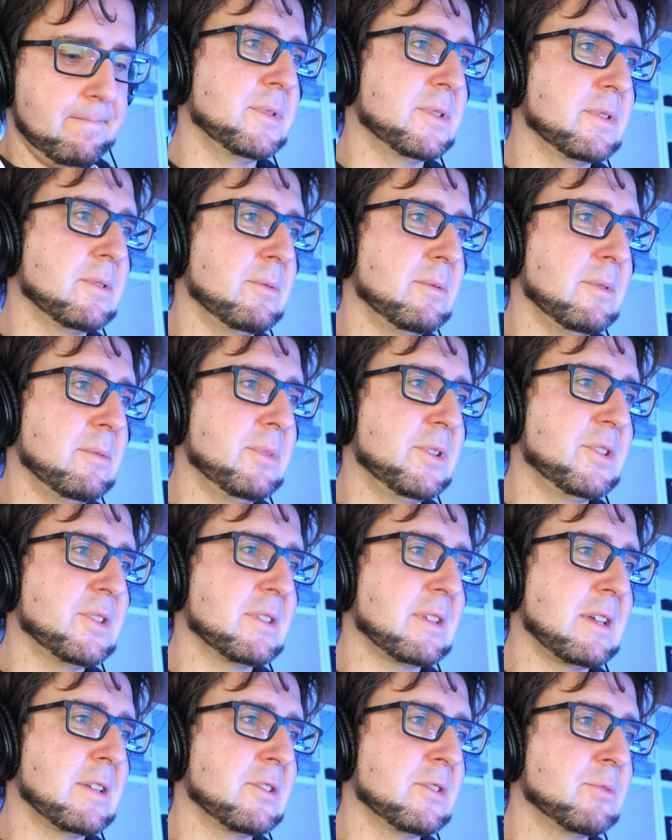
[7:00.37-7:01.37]
So we
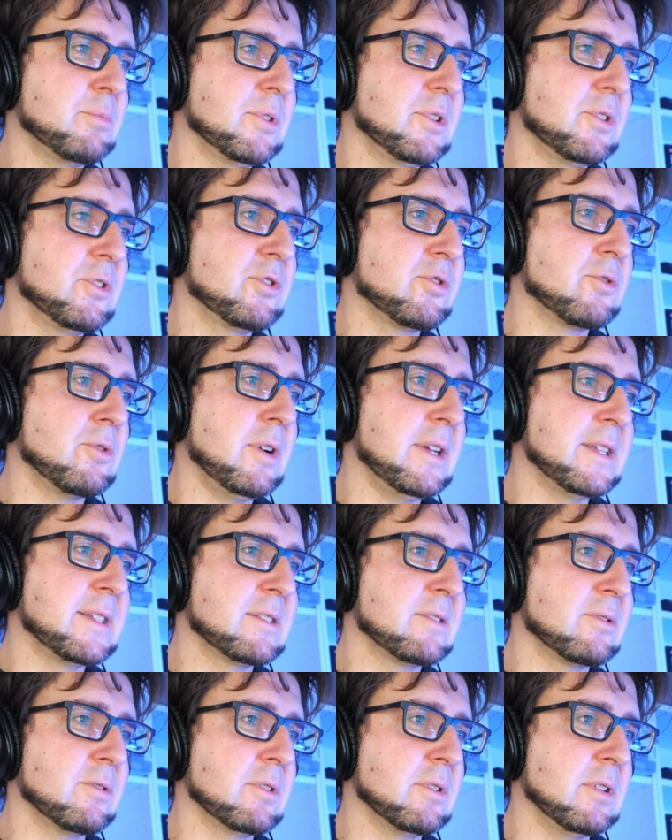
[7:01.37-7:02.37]
just, I just want to draw a
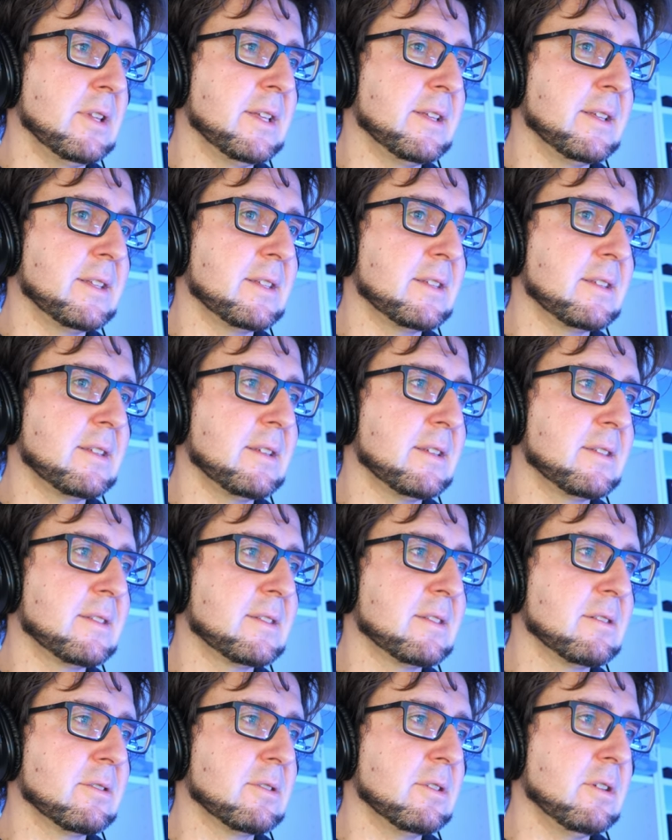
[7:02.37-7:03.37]
circle of a
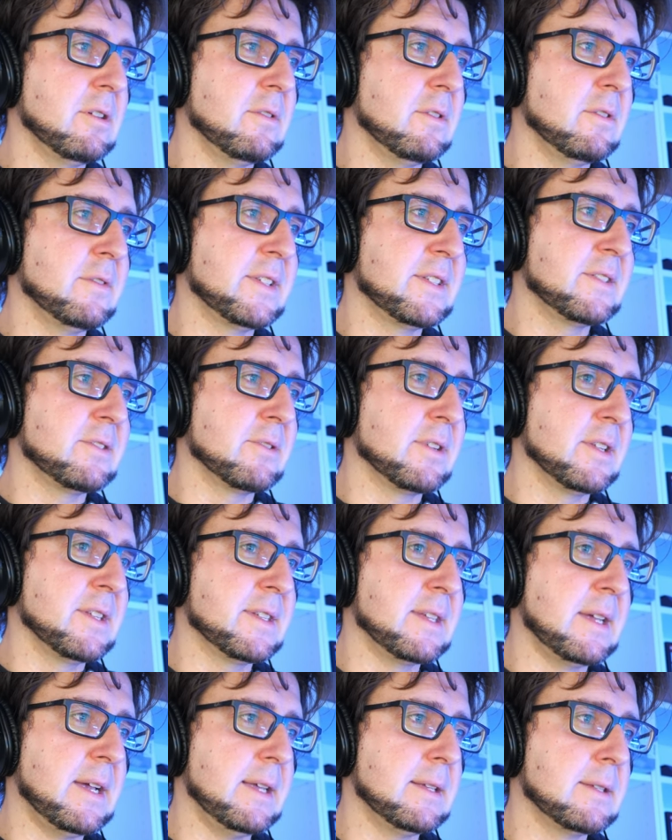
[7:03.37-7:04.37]
certain
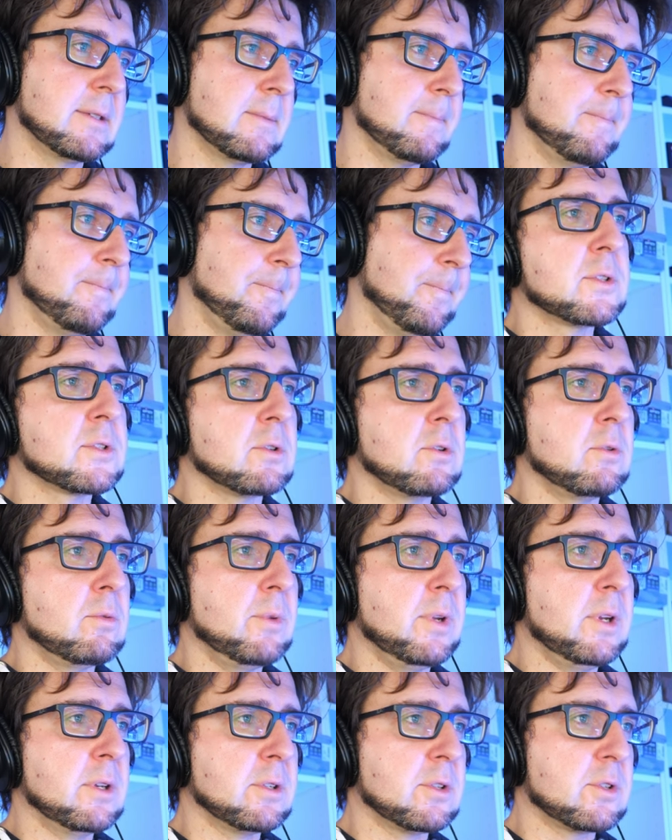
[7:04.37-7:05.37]
size. So
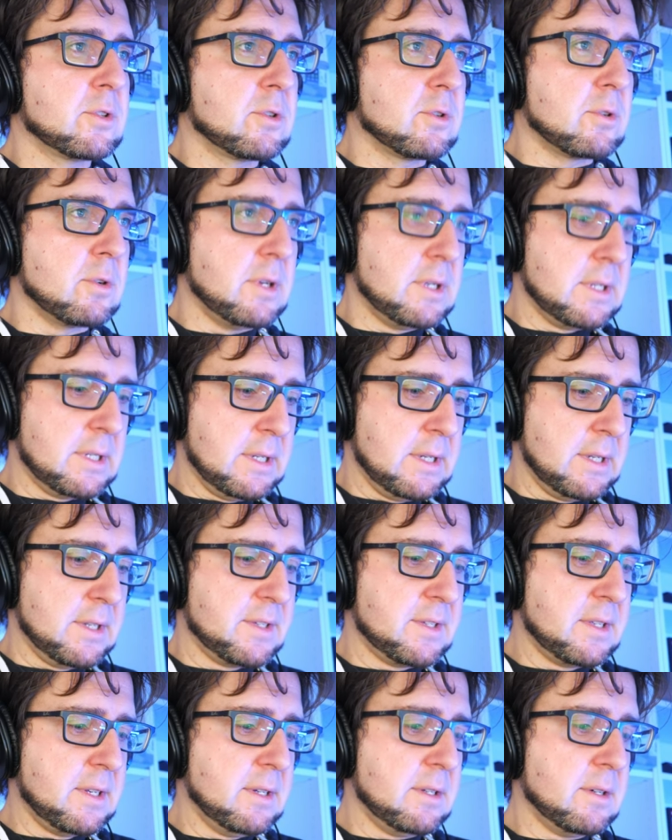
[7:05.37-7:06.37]
we're going to draw it in the
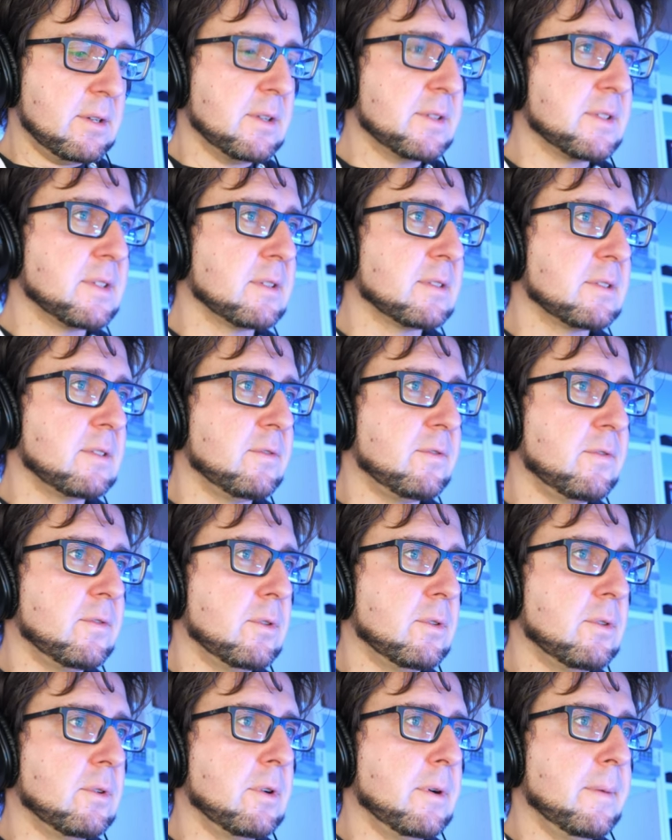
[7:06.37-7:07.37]
center,
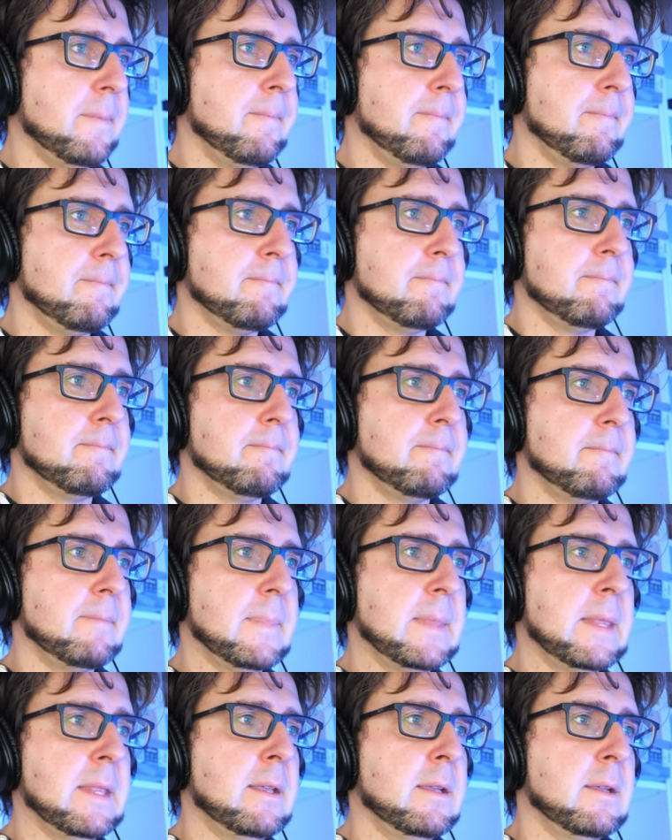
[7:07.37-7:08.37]
64,
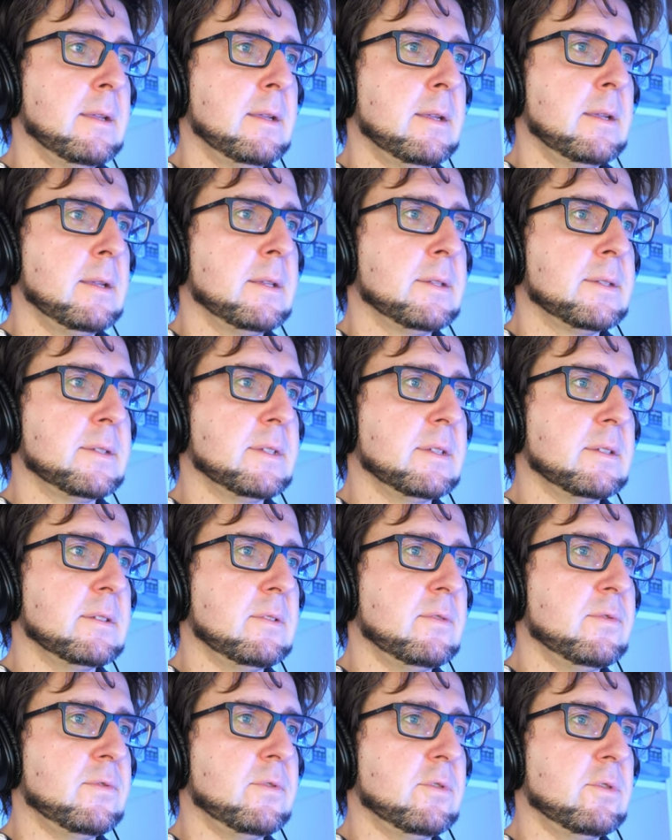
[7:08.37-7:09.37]

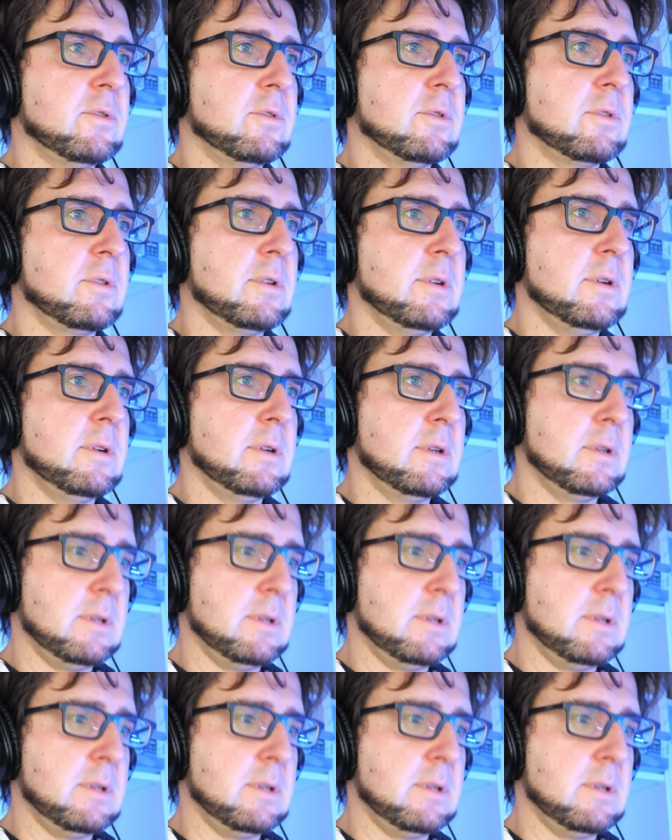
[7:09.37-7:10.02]
64.